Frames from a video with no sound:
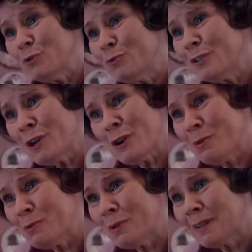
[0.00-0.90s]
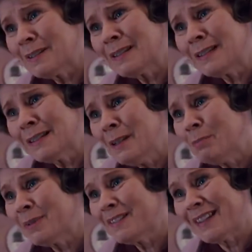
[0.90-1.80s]
you know,
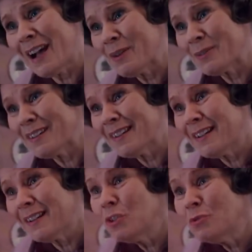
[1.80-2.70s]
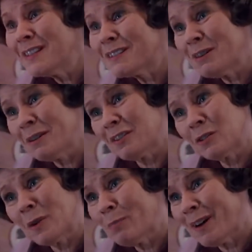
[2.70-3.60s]
deep down, you deserve
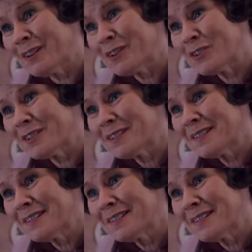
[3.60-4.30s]
to be punished.